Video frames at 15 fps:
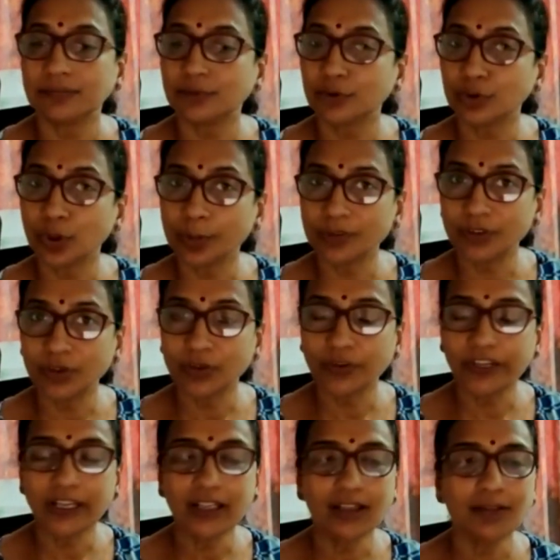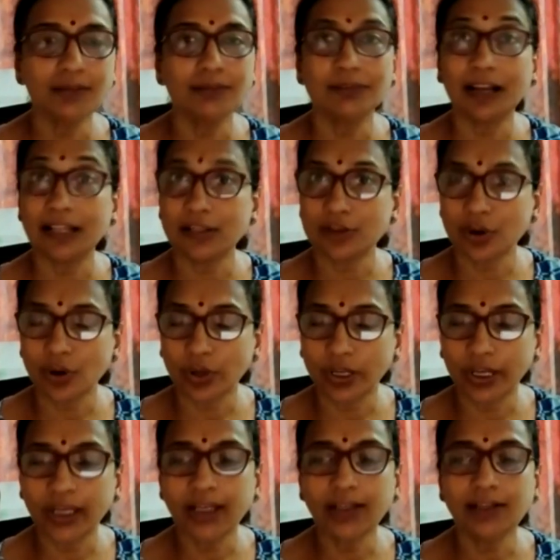through observing while
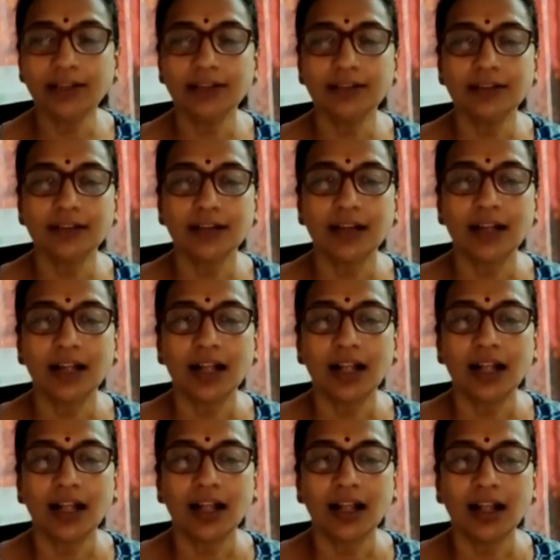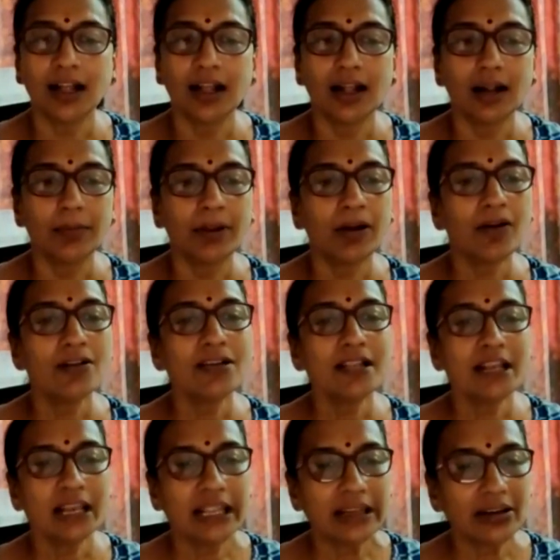talking, because
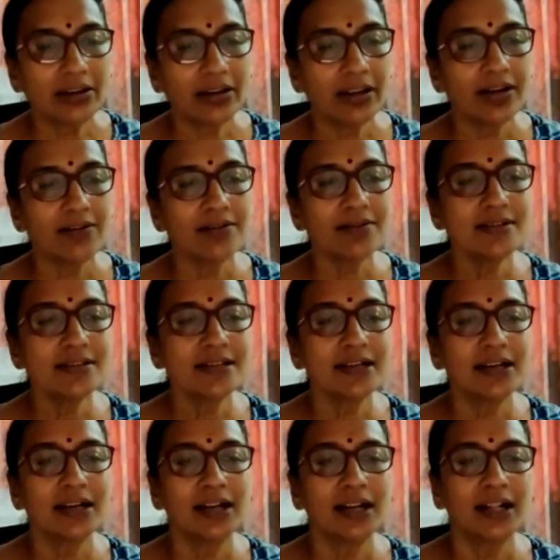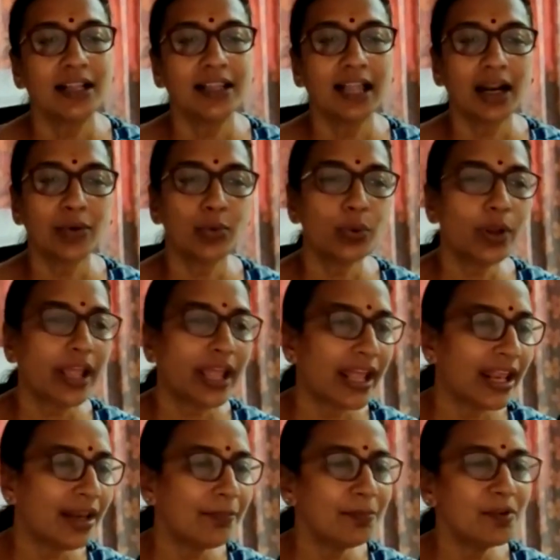in later years that would
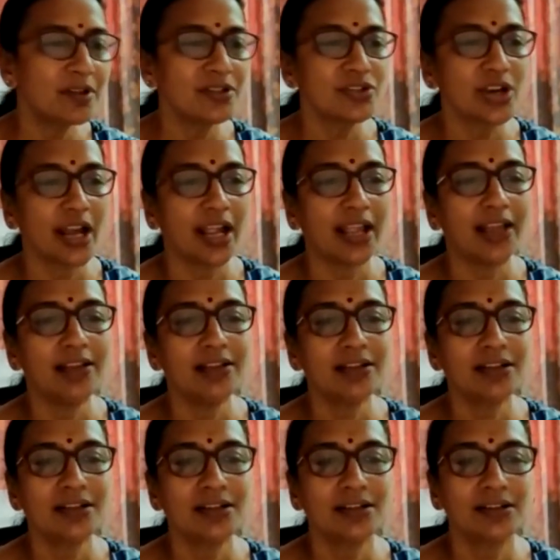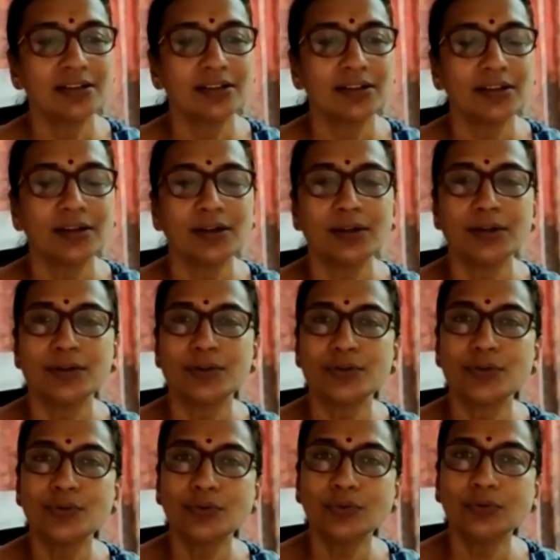help the child
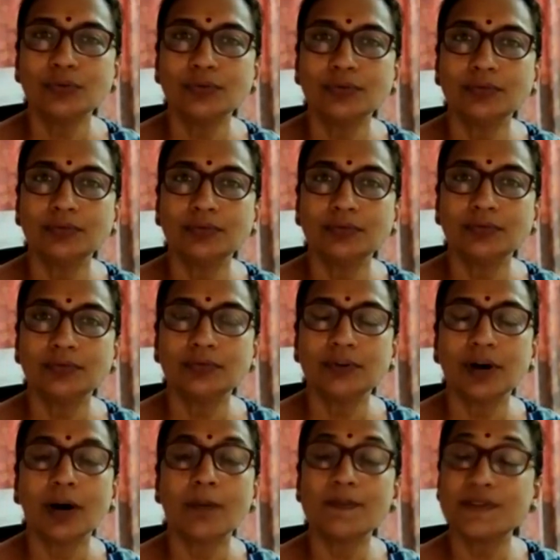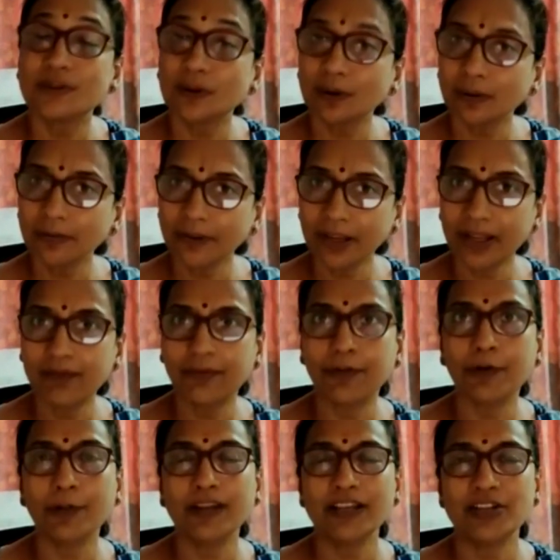to absorb
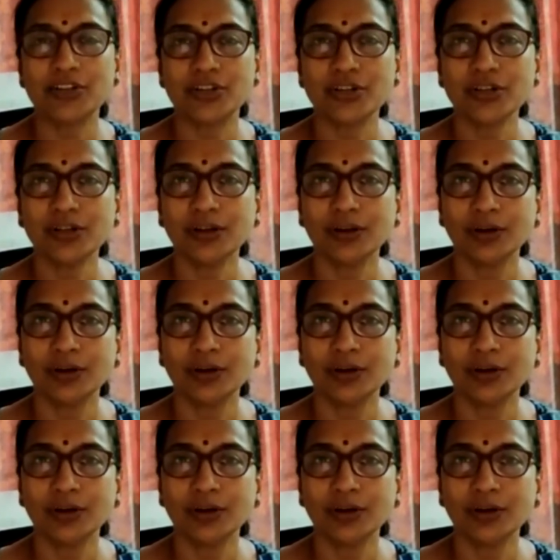information